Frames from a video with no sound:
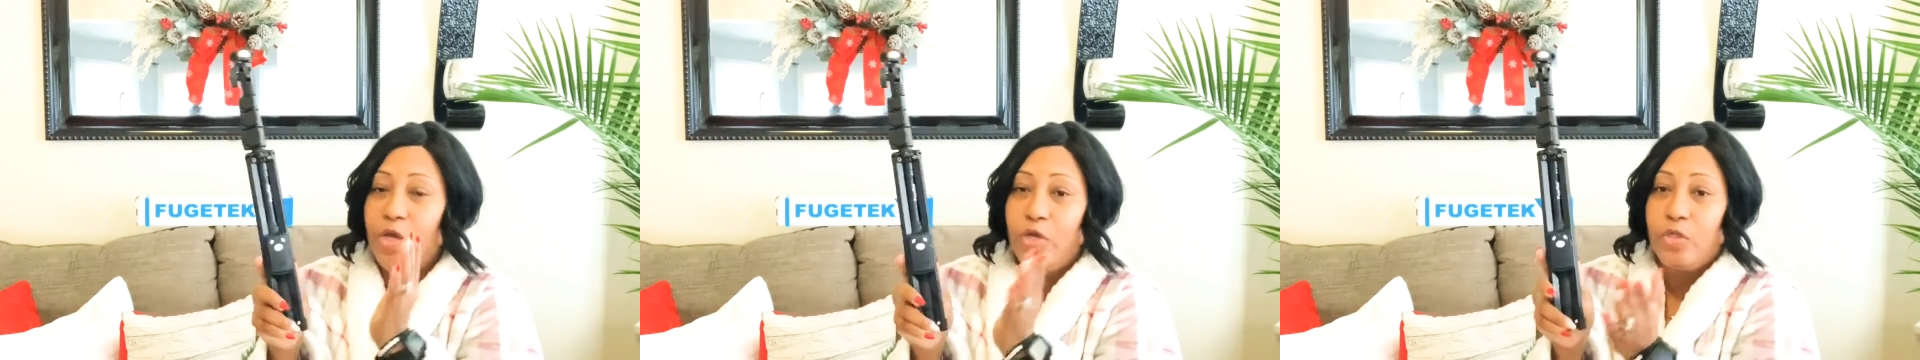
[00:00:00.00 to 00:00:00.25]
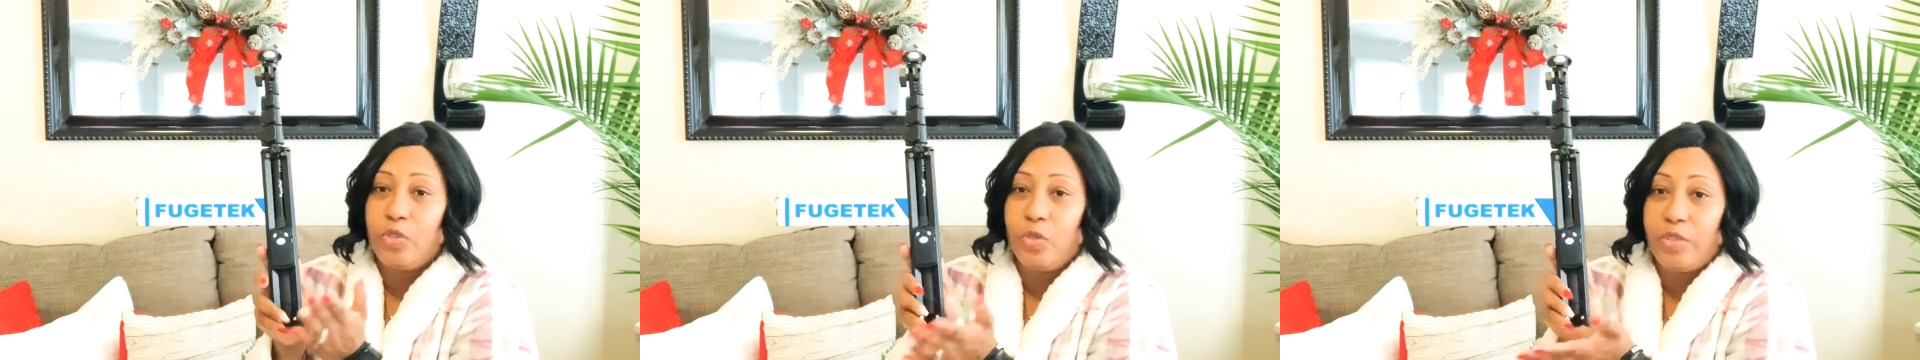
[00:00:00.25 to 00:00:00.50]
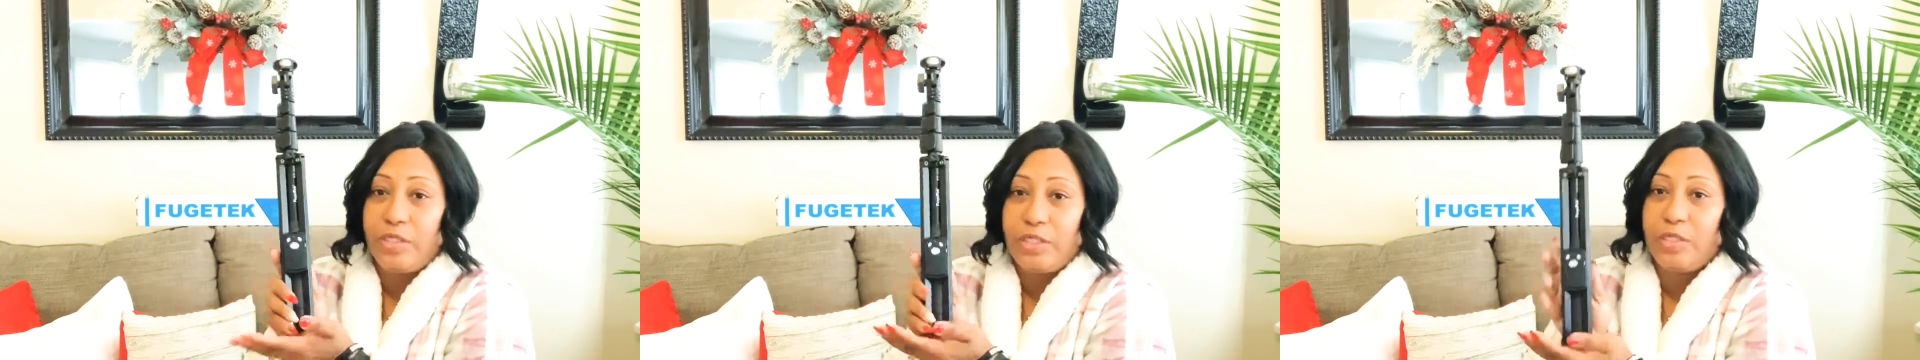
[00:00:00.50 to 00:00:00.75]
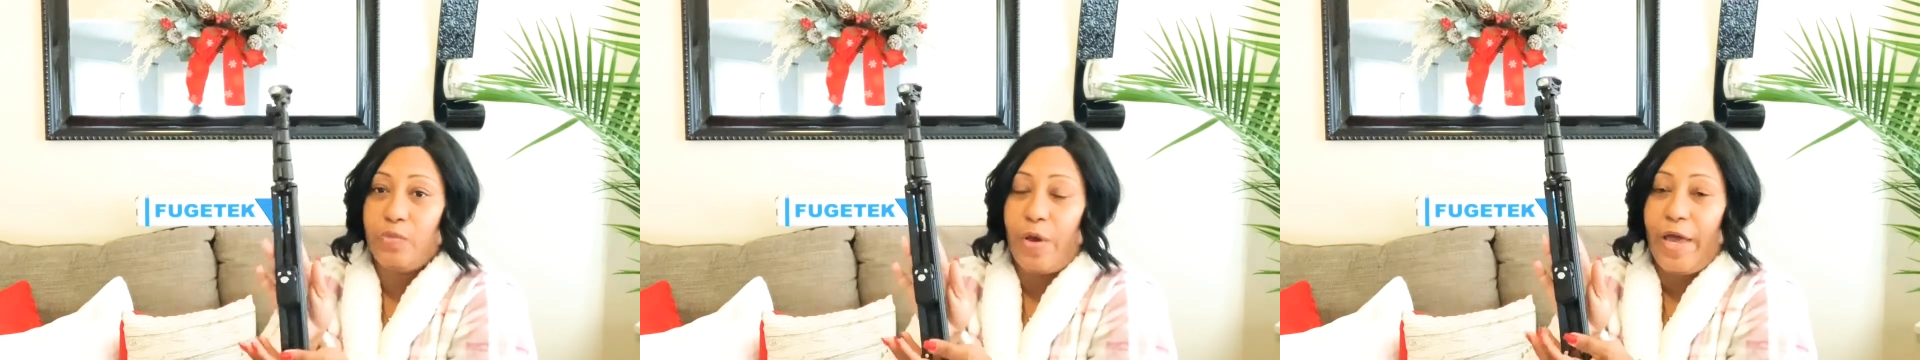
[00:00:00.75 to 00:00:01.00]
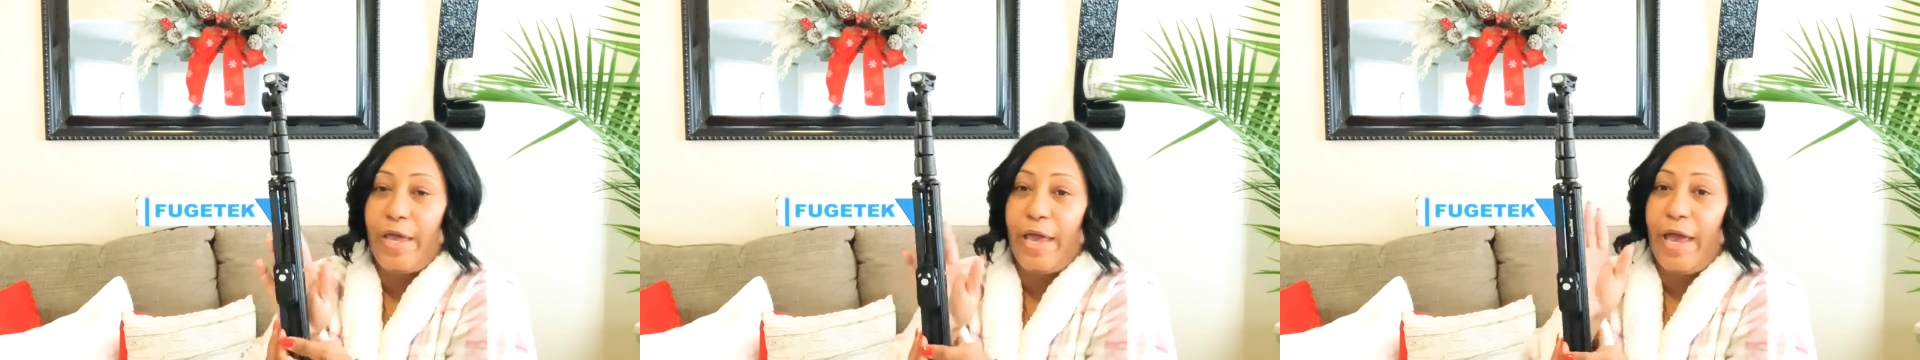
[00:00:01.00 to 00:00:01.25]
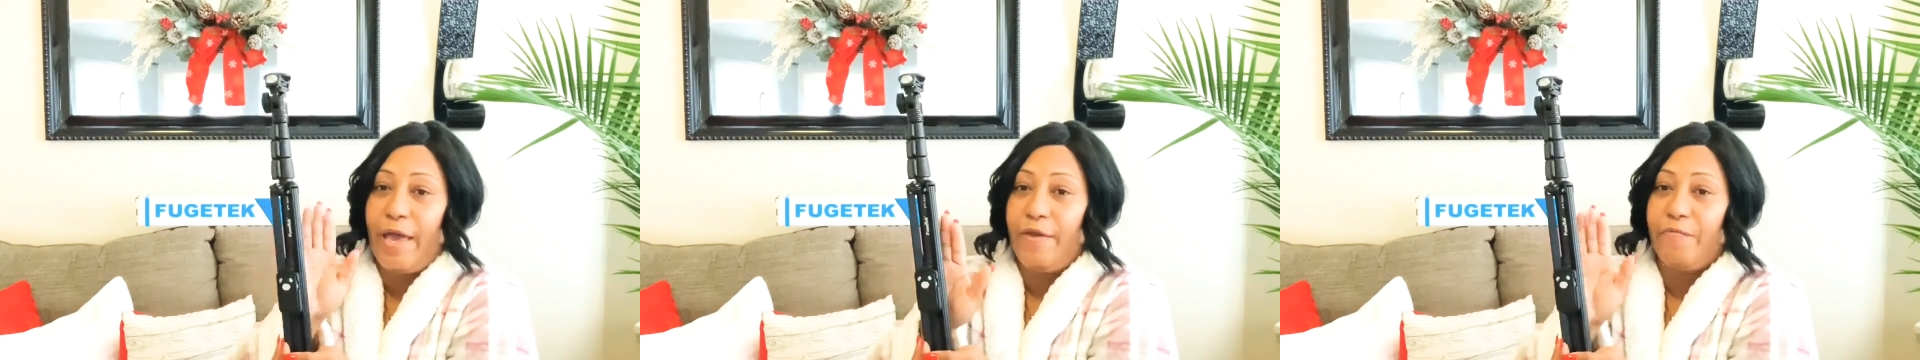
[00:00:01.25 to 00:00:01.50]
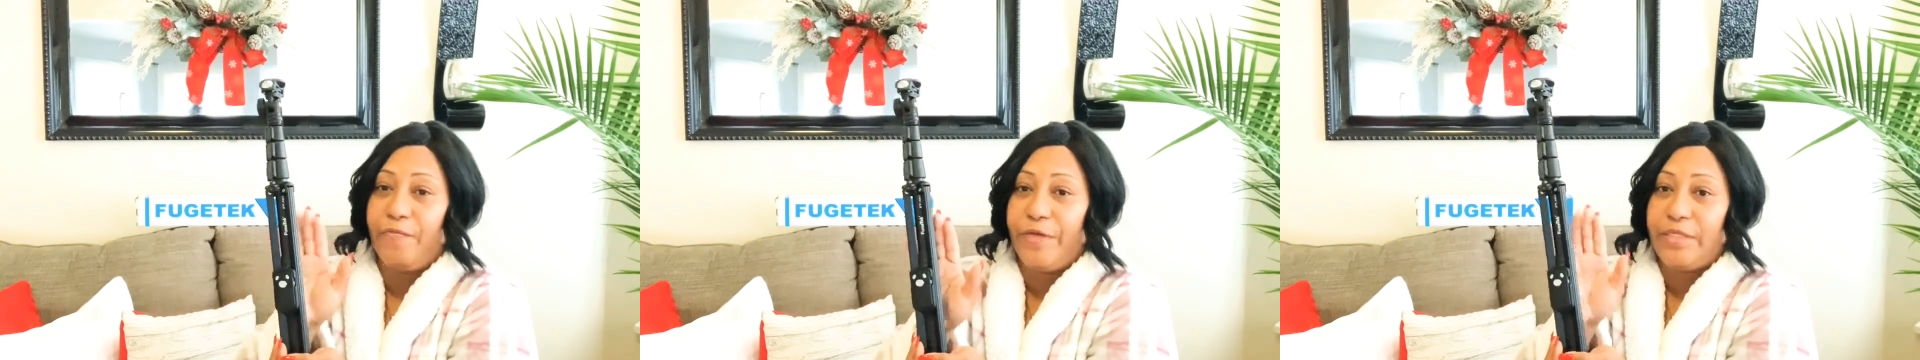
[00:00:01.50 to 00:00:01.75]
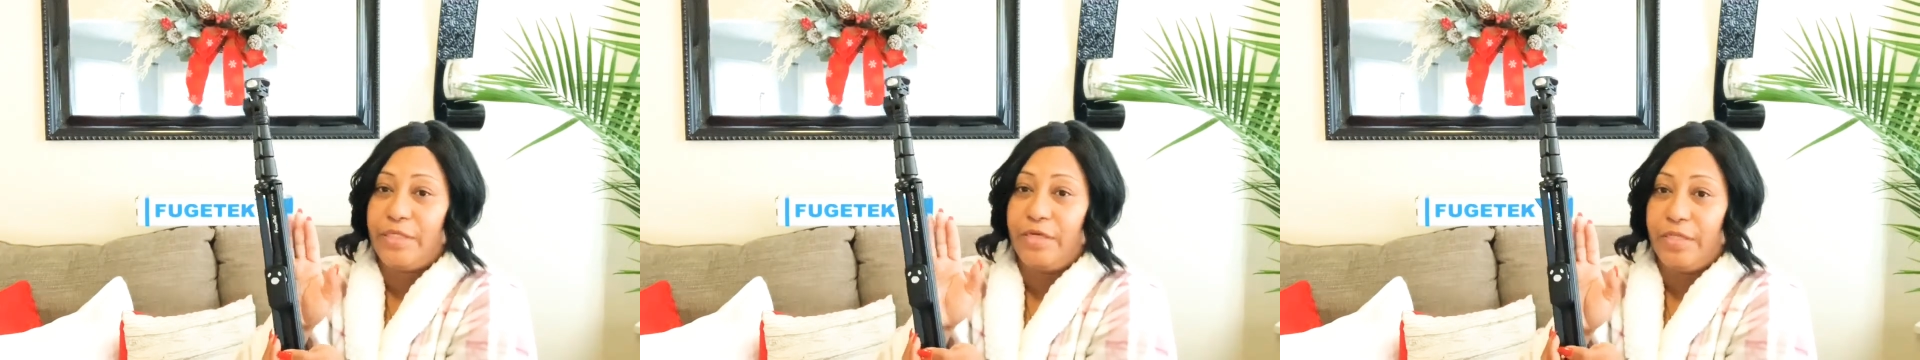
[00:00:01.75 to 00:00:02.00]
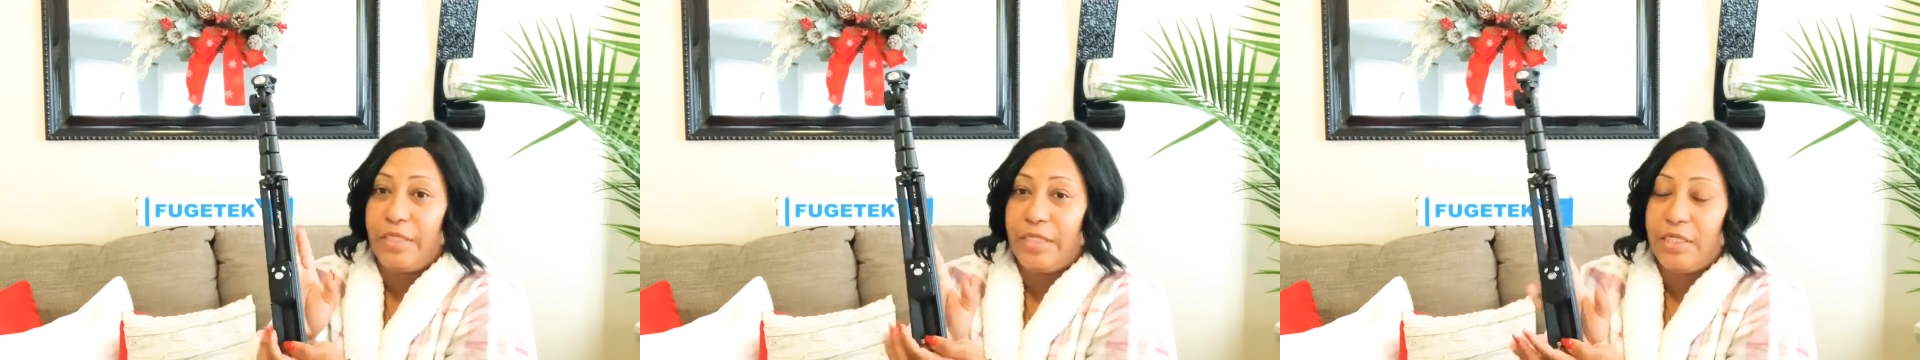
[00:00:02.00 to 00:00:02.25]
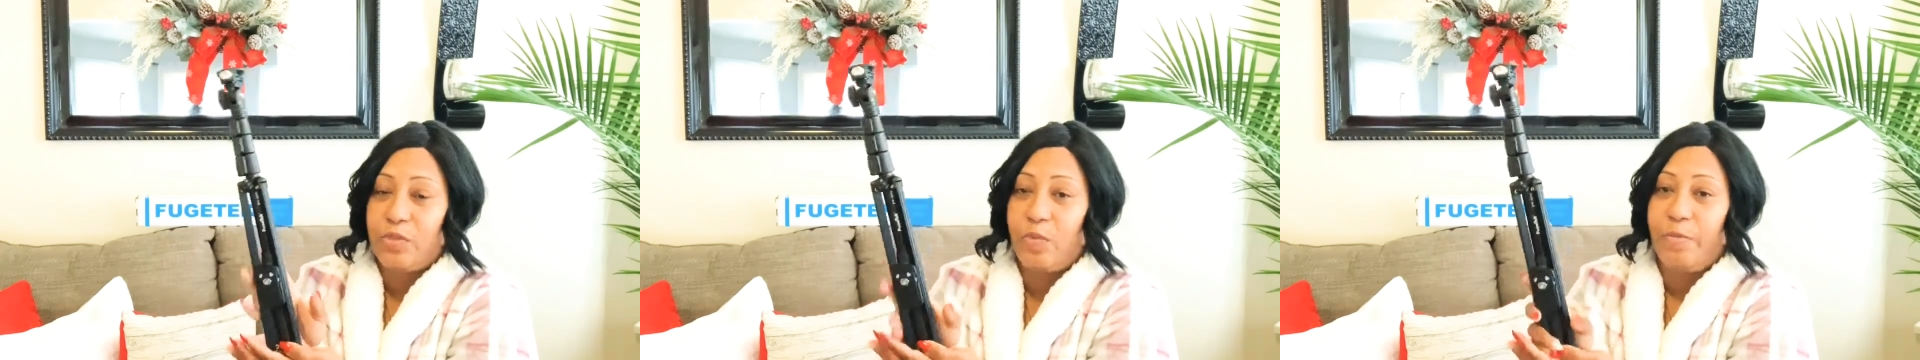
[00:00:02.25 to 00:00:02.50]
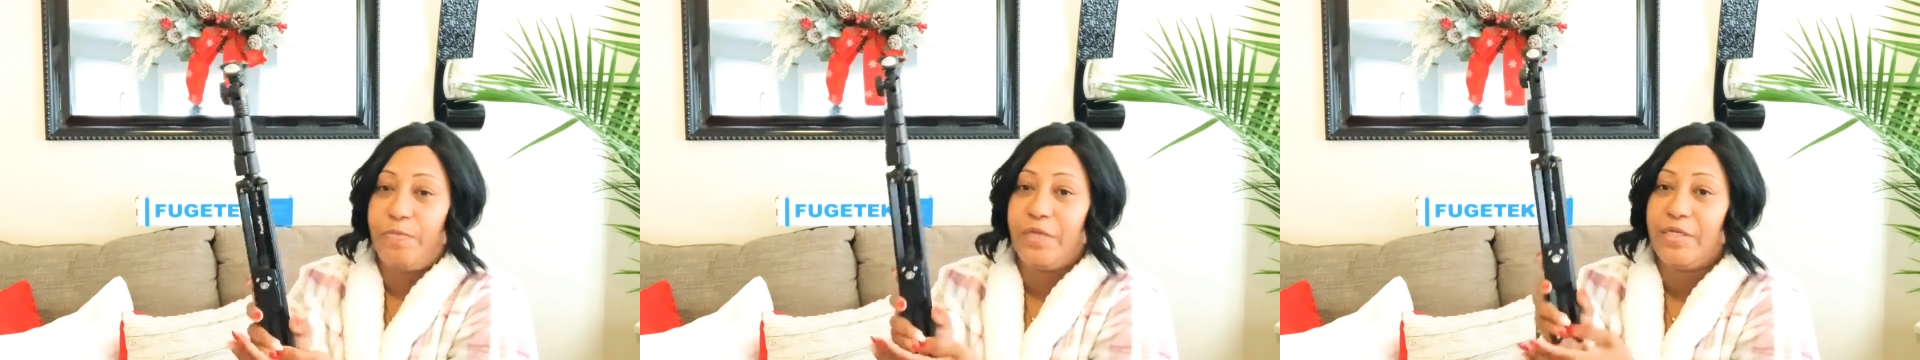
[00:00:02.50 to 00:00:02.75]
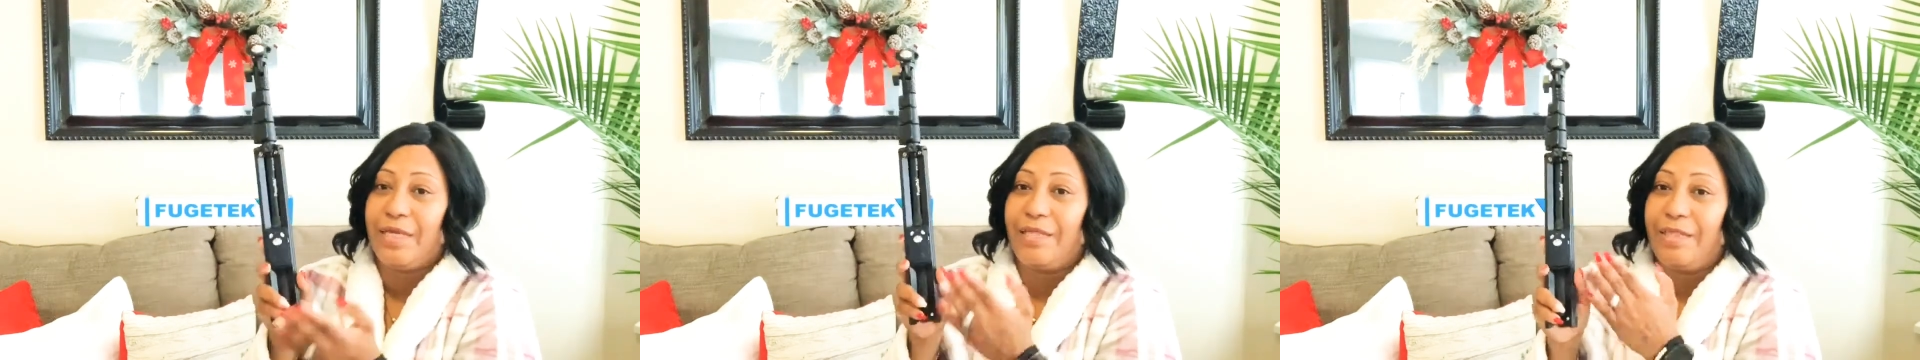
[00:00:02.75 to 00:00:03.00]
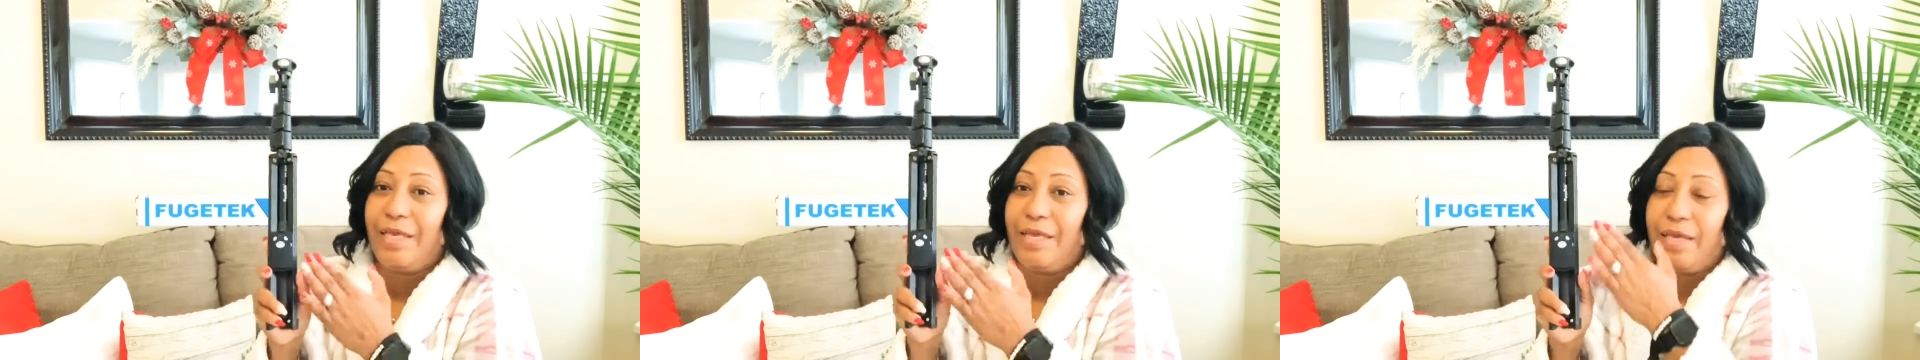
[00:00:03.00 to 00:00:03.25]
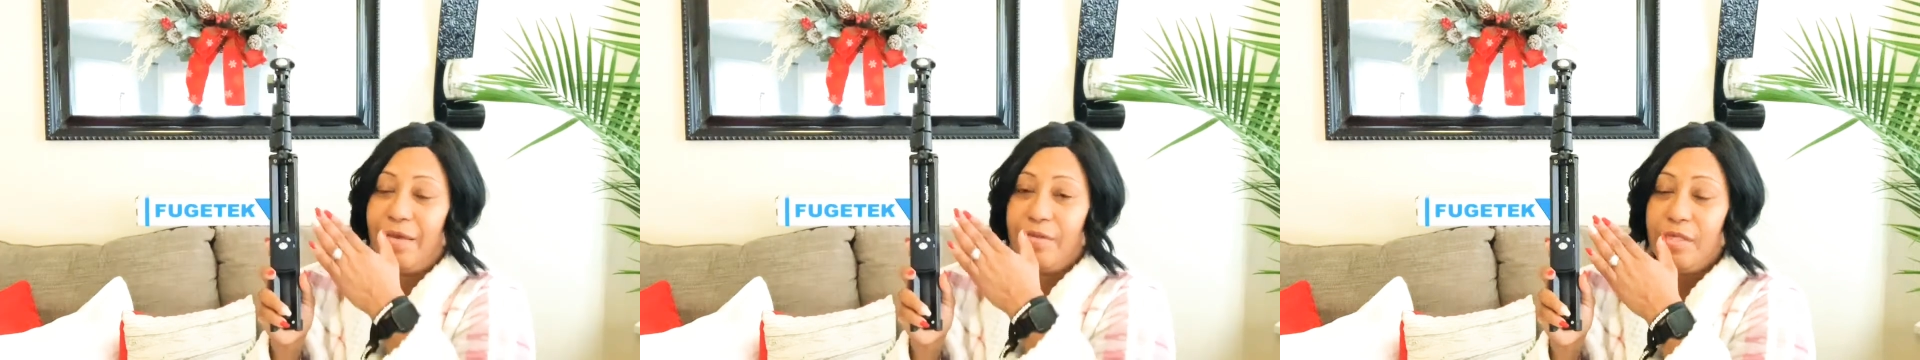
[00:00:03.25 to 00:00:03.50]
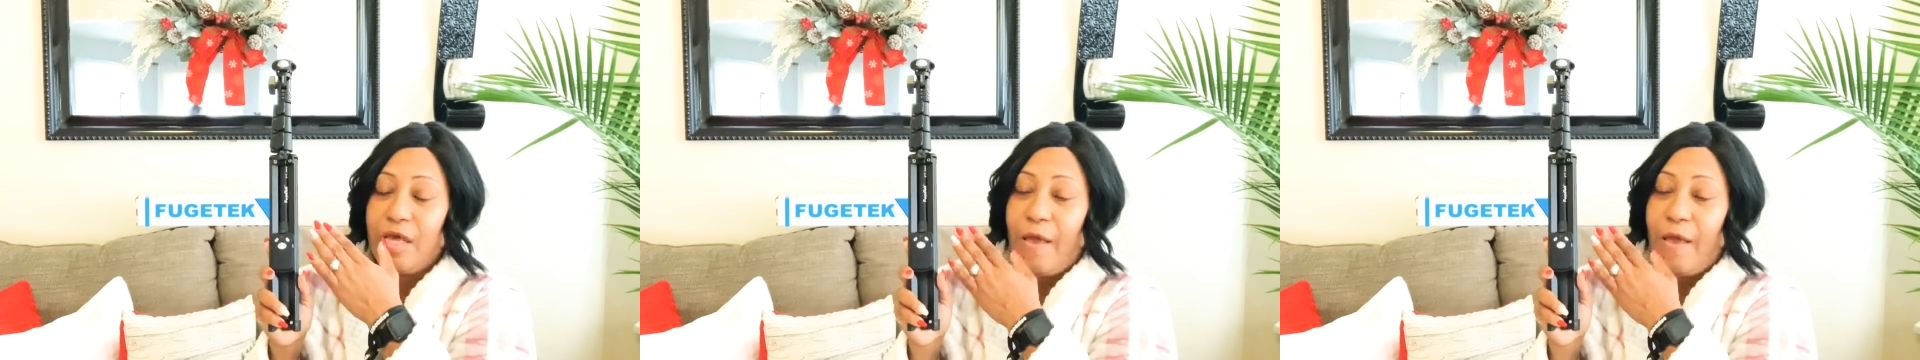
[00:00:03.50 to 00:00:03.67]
So this is why I invested on this one because I think it,